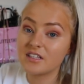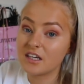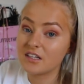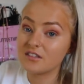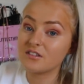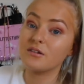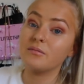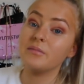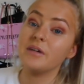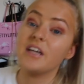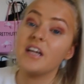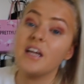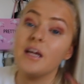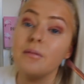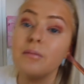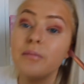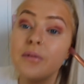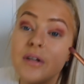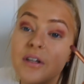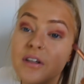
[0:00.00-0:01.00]
That's not me
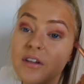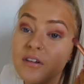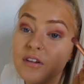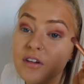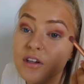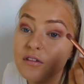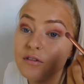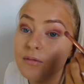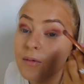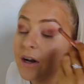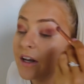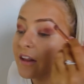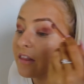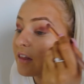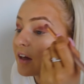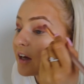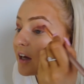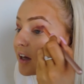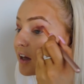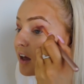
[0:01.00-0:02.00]
keeping you from
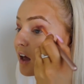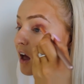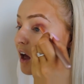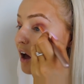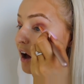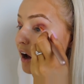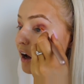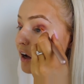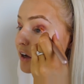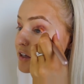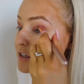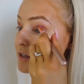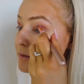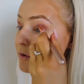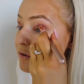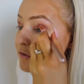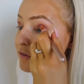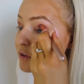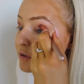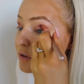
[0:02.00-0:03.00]
anything. Some
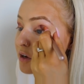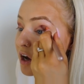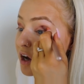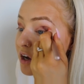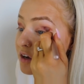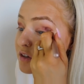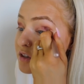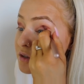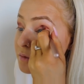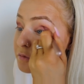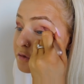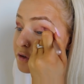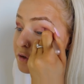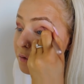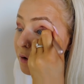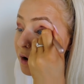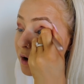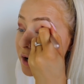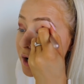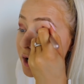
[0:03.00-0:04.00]
of you know, some of you
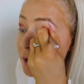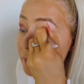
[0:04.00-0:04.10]
won't